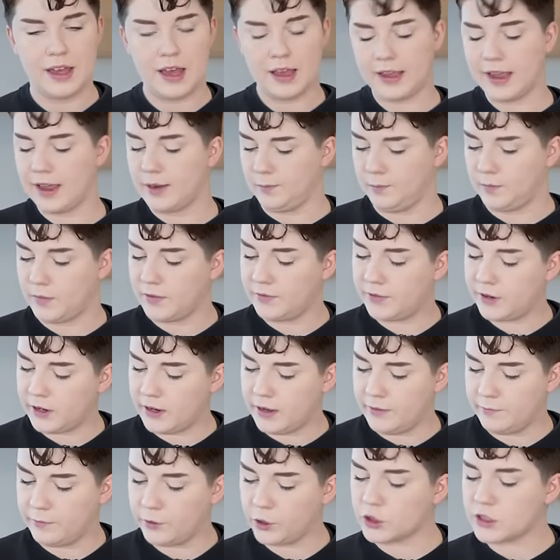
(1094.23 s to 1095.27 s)
Again, a
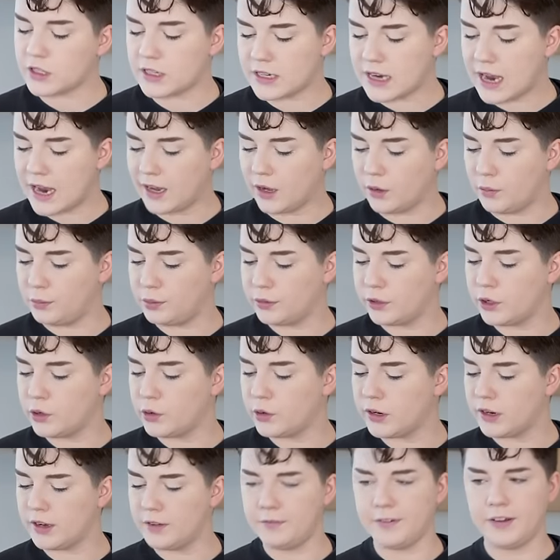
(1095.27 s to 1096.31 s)
very versatile
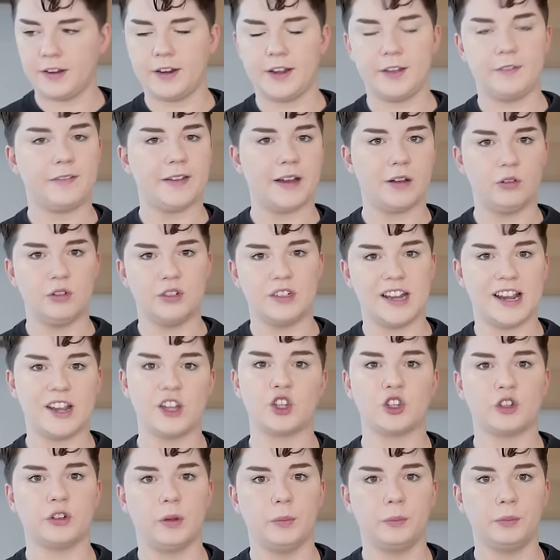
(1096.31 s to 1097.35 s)
brewer, a very
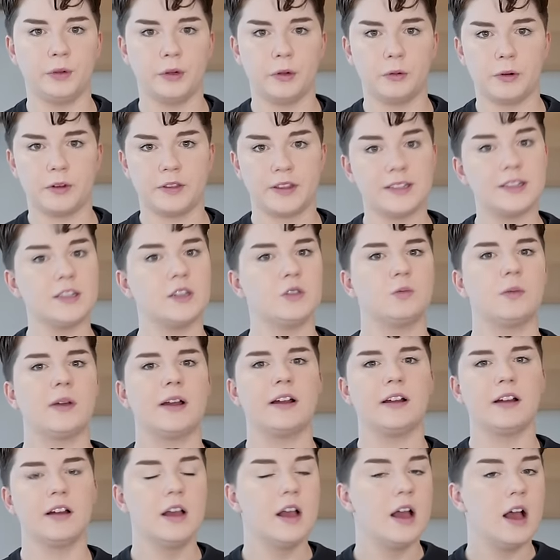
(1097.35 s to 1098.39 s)
foundational brewer. This is
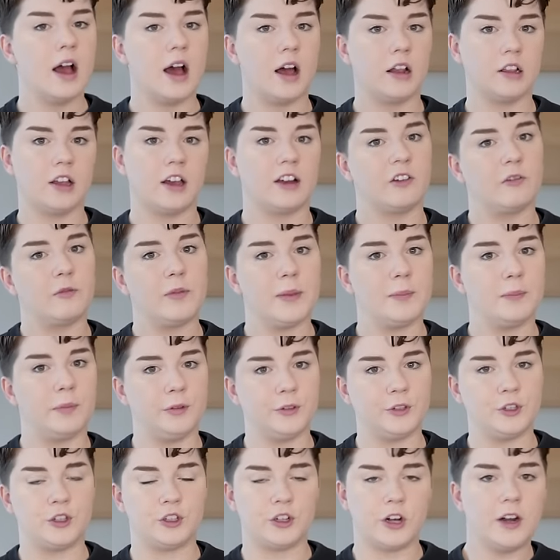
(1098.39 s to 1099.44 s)
where a lot of
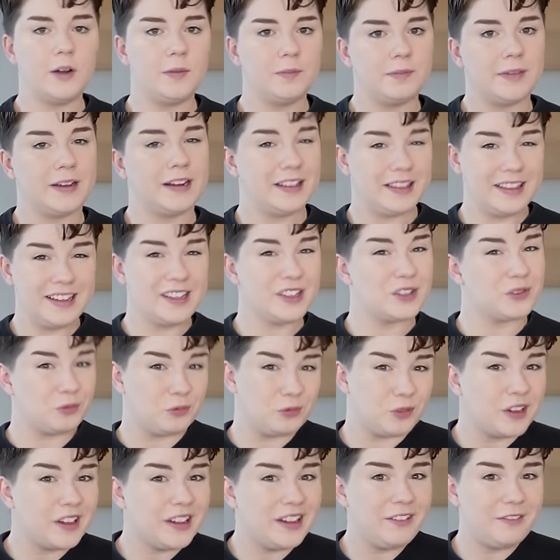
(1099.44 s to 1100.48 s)
people start, and I think it's
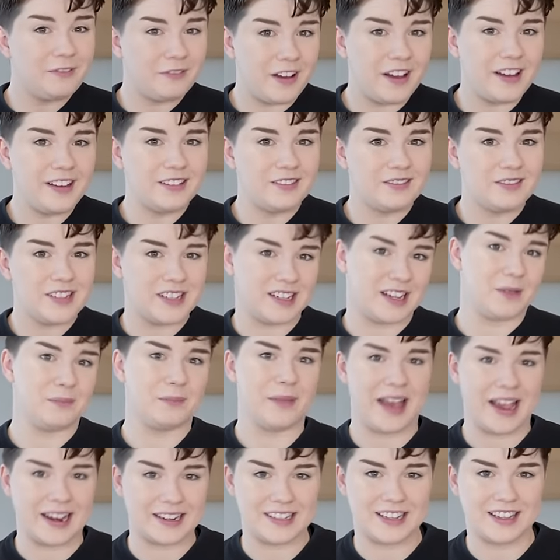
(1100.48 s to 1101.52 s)
really fun to come
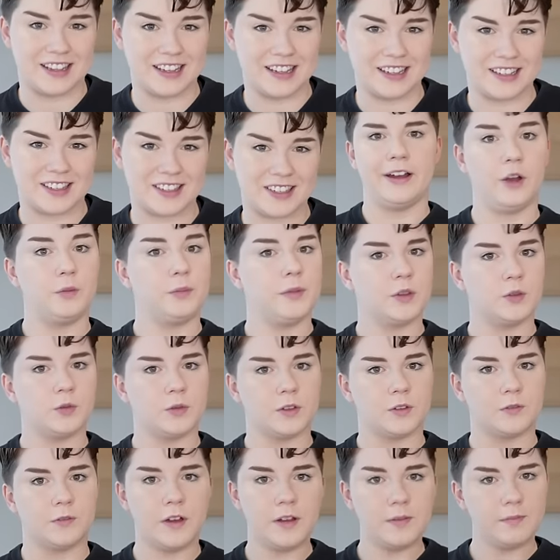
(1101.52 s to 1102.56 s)
back to this. I hope this
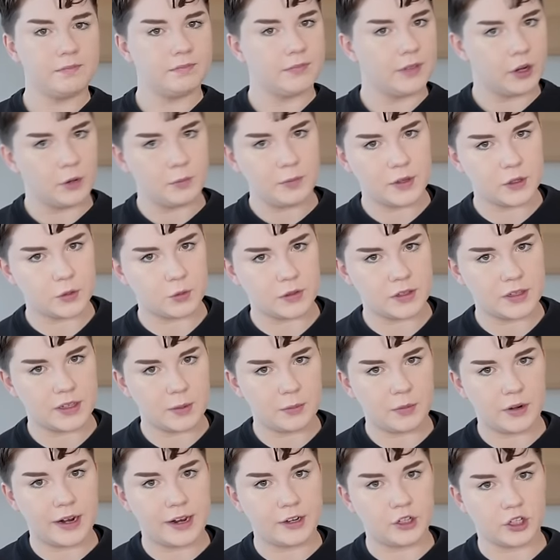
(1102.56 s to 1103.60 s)
was fun. I hope this was
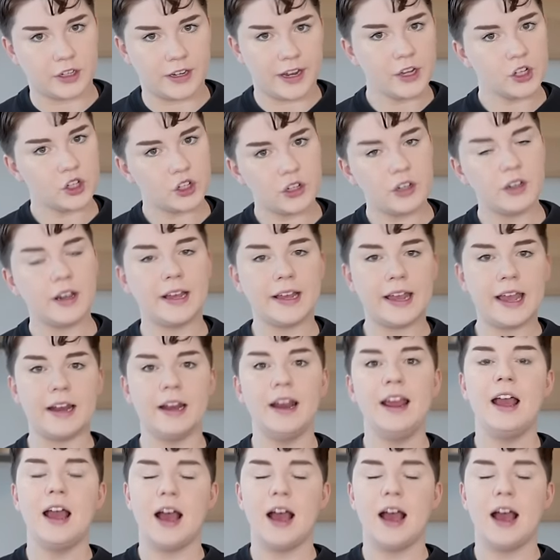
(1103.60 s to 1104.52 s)
somewhat educational. Again,